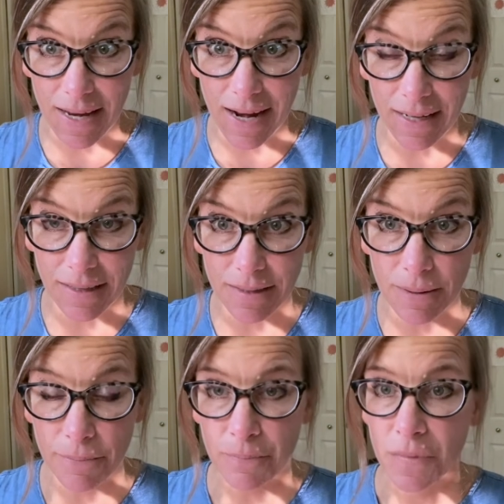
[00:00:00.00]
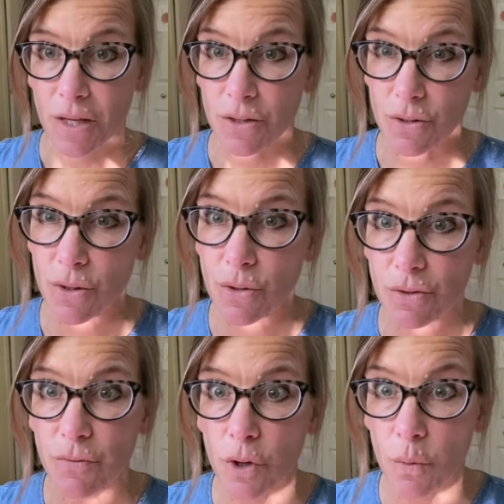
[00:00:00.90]
at it. So those
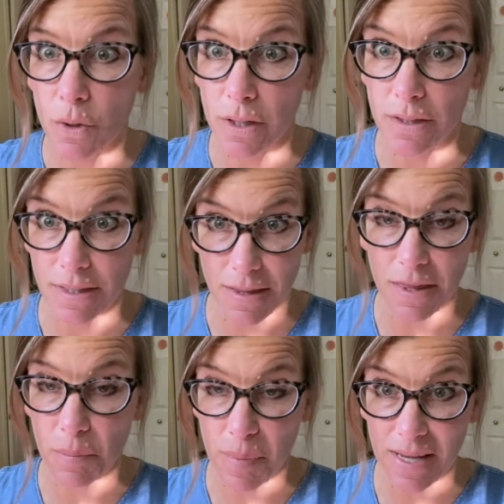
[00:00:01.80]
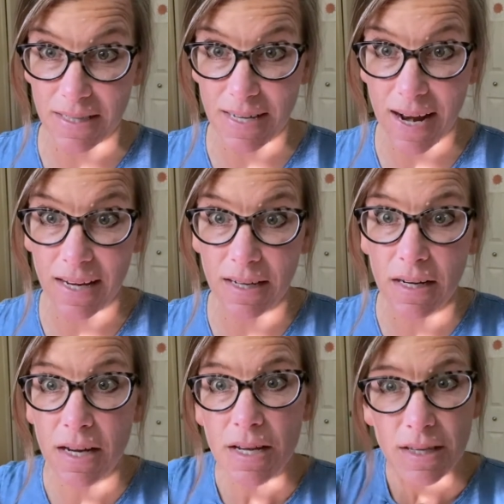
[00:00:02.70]
four words, the best at it,
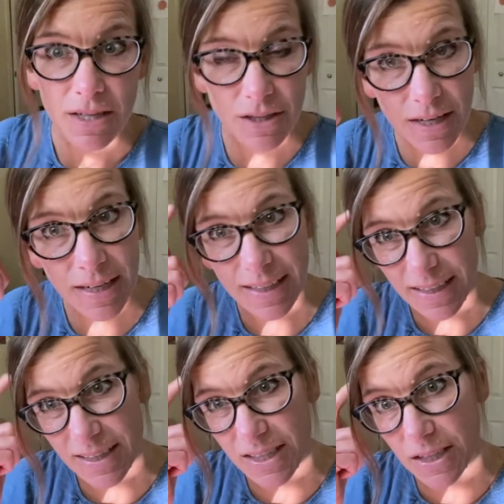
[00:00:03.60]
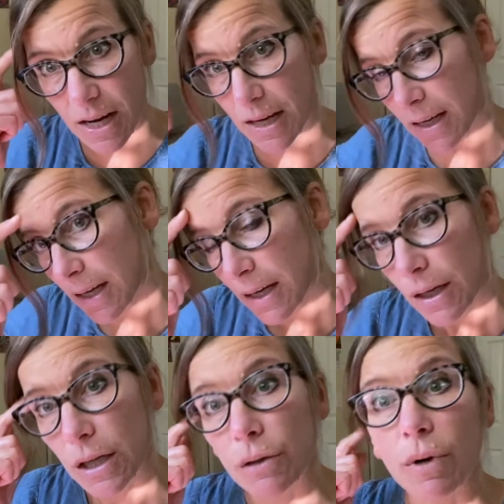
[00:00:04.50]
they just kind of get stuck
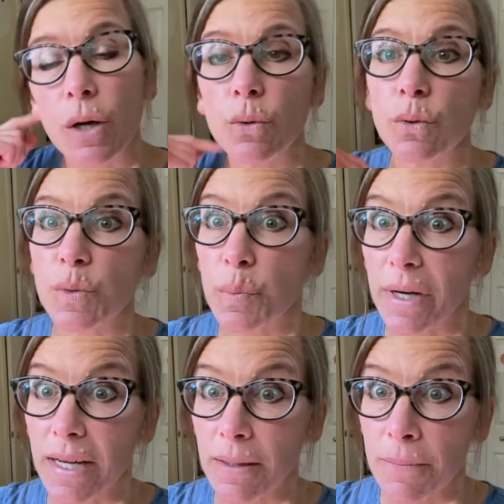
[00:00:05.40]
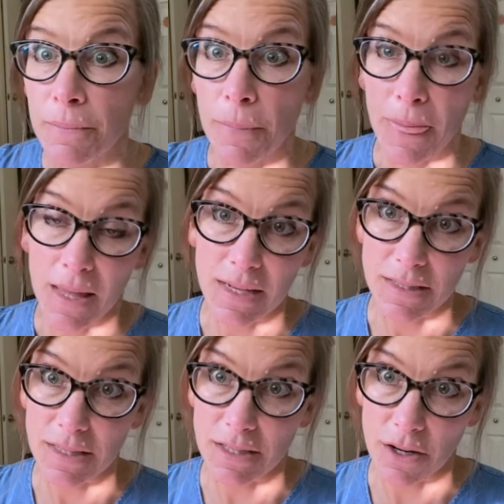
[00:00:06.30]
in Rahul's brain as
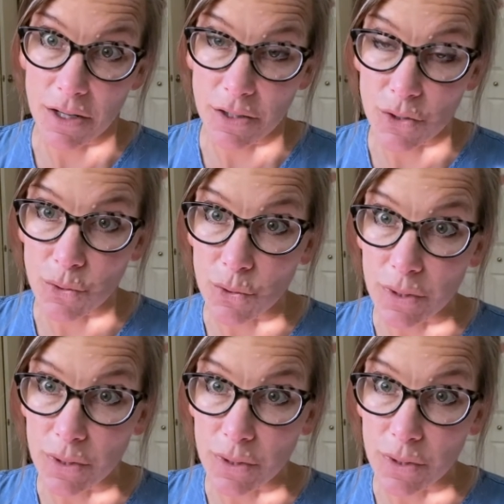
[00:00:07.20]
he's starting school.